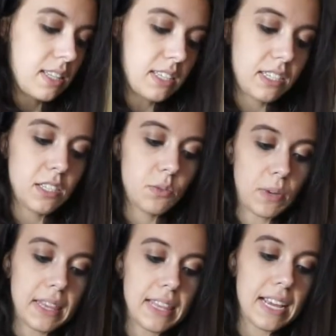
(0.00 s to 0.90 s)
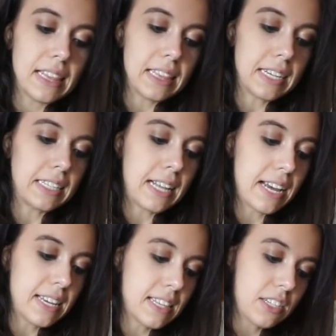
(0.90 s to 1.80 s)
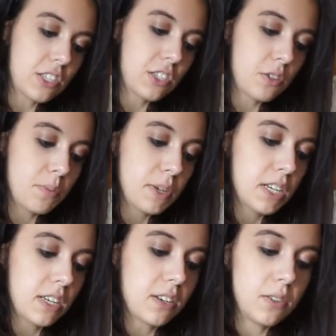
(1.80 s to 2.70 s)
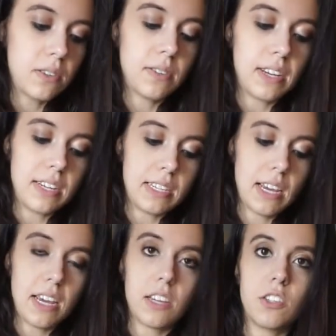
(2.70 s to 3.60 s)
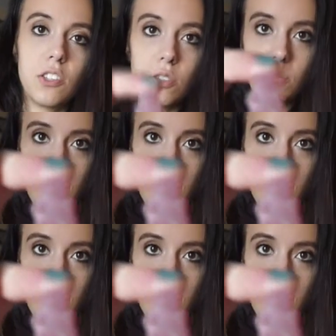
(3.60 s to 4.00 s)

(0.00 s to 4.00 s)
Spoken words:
This is what they look like. They're super cute. I take 2